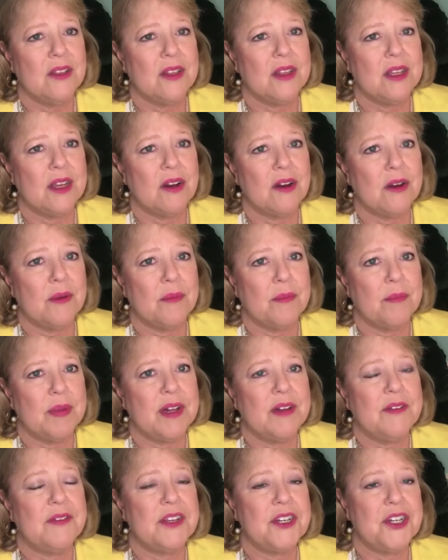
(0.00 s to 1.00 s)
their
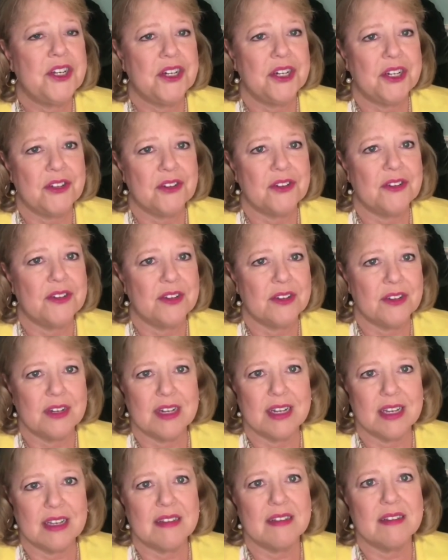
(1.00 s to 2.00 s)
beneficiaries are still
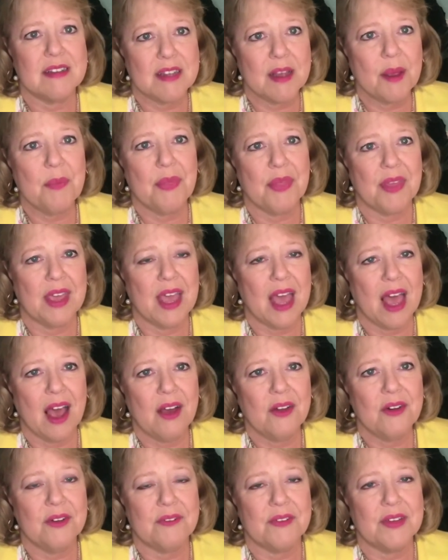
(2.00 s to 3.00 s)
going to get something
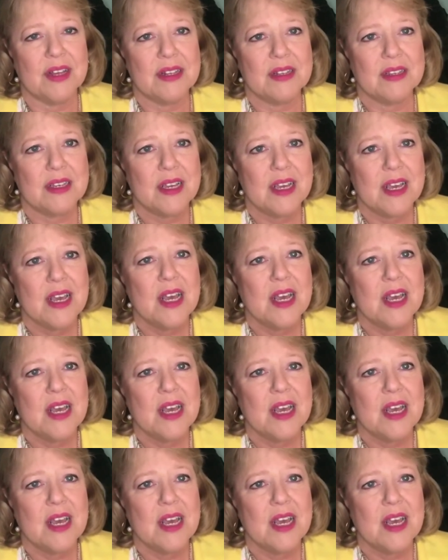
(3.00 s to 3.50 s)
out of it.